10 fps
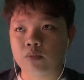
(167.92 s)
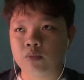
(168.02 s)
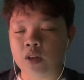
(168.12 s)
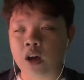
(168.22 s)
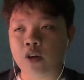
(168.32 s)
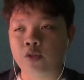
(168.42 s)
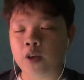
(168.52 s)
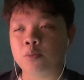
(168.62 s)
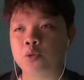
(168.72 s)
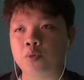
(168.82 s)
the
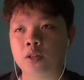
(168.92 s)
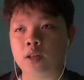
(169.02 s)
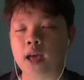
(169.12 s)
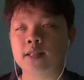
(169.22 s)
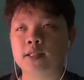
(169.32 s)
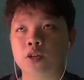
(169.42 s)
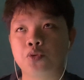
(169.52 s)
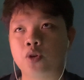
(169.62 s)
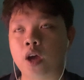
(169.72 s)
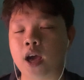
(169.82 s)
fight between
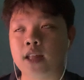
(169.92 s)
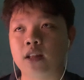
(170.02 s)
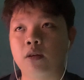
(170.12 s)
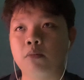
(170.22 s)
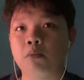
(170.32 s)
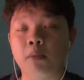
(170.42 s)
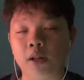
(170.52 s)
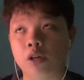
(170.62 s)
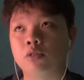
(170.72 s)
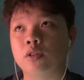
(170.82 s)
Escanor and
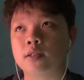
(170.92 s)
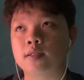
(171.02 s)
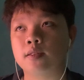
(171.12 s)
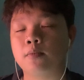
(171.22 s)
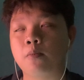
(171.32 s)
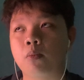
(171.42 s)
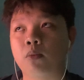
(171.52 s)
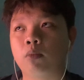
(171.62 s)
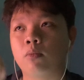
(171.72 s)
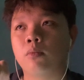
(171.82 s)
Meliodas.
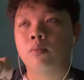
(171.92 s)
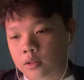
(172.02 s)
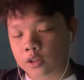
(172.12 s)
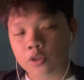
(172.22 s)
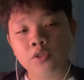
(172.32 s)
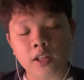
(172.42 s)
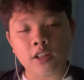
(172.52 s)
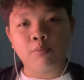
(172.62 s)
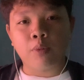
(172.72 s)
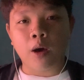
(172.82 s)
The third thing
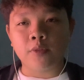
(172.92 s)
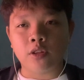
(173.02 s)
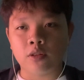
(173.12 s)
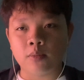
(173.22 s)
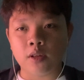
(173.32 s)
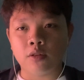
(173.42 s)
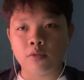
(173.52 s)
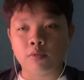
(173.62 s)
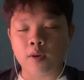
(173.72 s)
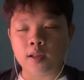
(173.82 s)
that popped into me
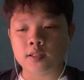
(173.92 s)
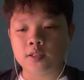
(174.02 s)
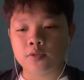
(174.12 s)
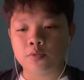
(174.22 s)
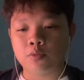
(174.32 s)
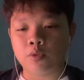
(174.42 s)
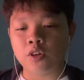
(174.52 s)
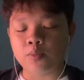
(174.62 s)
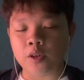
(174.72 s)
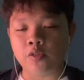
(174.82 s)
was one
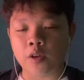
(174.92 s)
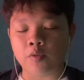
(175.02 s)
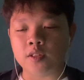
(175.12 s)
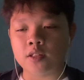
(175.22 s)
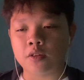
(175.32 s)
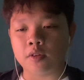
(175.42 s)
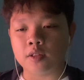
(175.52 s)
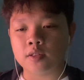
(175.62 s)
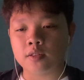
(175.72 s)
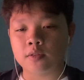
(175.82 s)
of my favorite
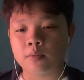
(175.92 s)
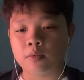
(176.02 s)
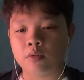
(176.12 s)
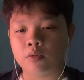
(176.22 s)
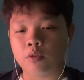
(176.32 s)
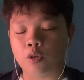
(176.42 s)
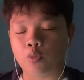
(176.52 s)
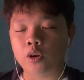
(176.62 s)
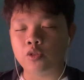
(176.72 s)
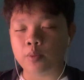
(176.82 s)
series, or
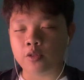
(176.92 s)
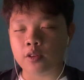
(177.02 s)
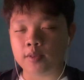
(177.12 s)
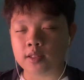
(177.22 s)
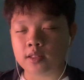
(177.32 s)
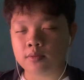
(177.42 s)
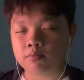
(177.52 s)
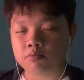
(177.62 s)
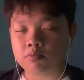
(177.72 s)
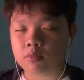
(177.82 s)
one of my favorite
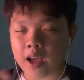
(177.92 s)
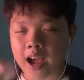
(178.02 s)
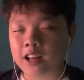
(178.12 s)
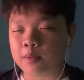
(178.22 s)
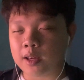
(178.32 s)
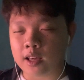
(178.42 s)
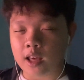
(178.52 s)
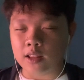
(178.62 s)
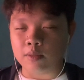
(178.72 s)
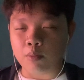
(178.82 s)
anime
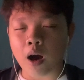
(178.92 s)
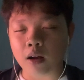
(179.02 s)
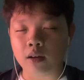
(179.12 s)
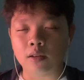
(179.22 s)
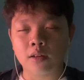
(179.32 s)
and manga